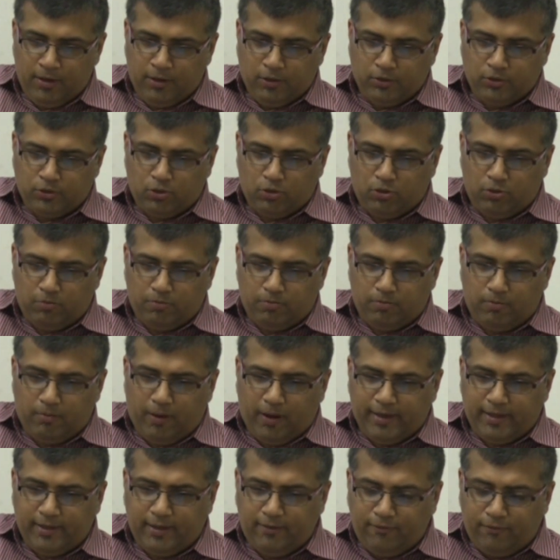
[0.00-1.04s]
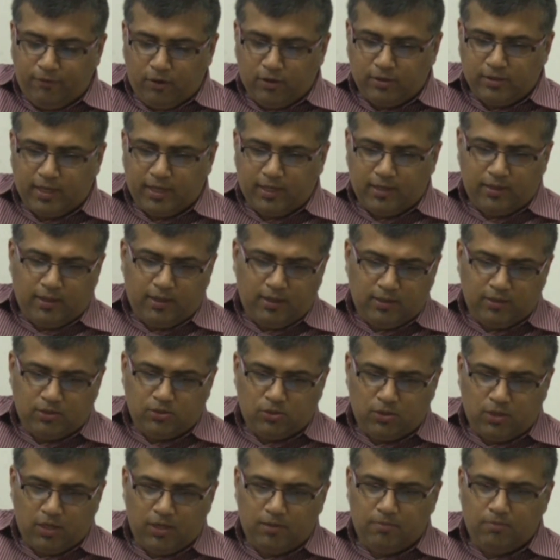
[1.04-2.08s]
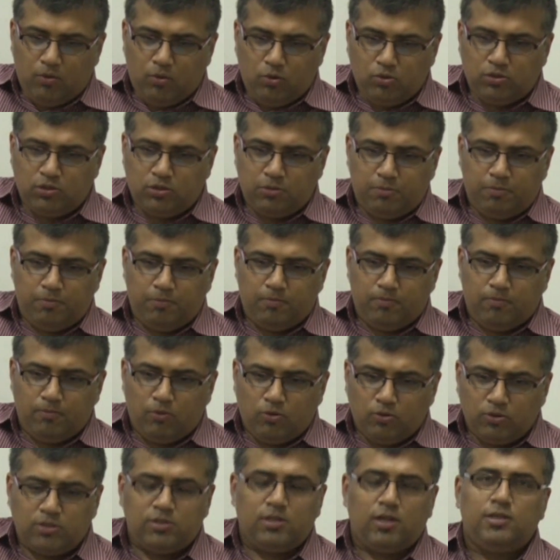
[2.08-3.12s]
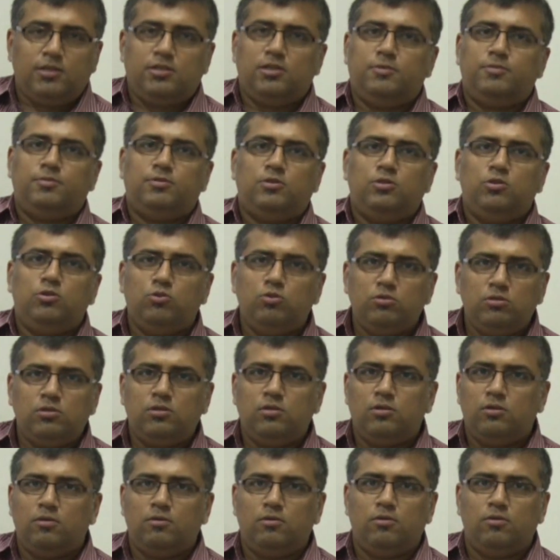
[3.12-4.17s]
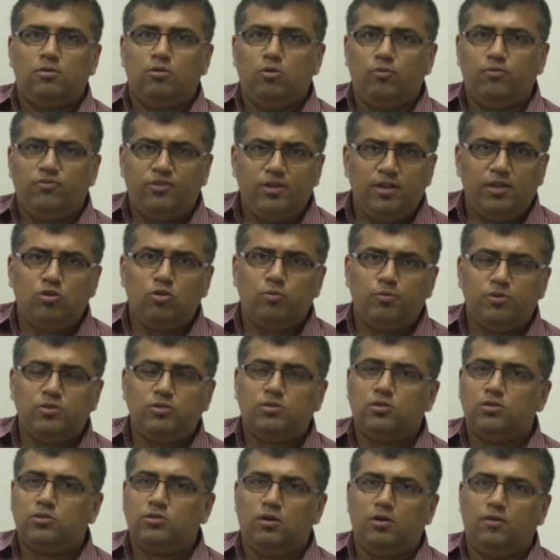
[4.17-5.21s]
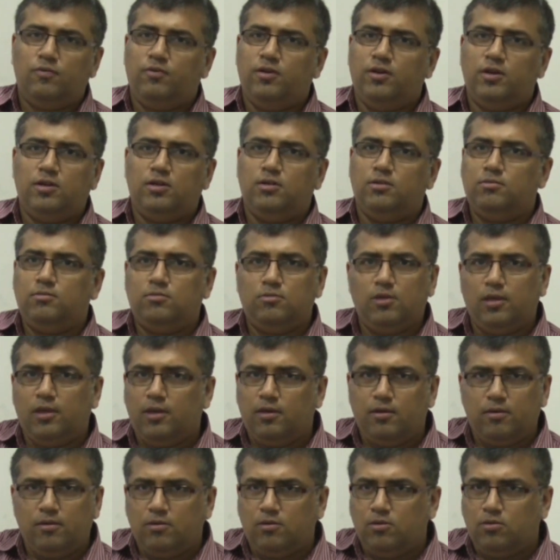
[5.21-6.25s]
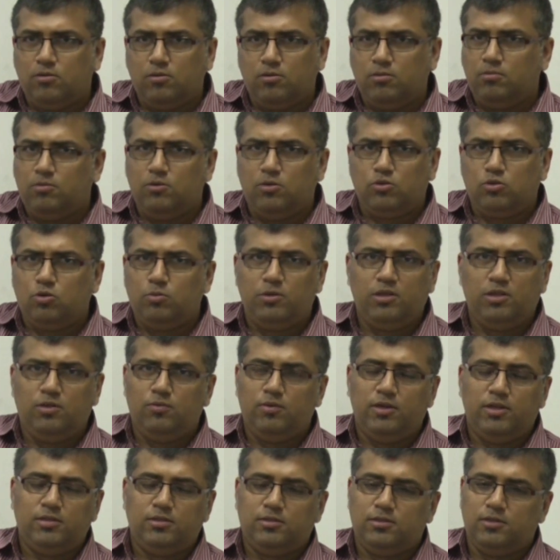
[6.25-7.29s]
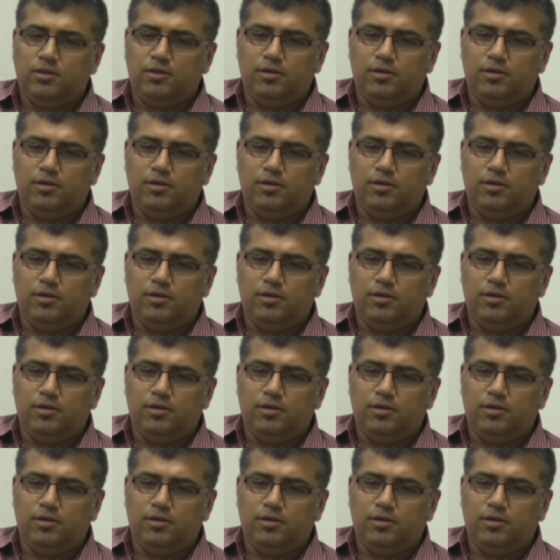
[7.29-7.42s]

So by default, I think today most startups use free and open source software in so many ways.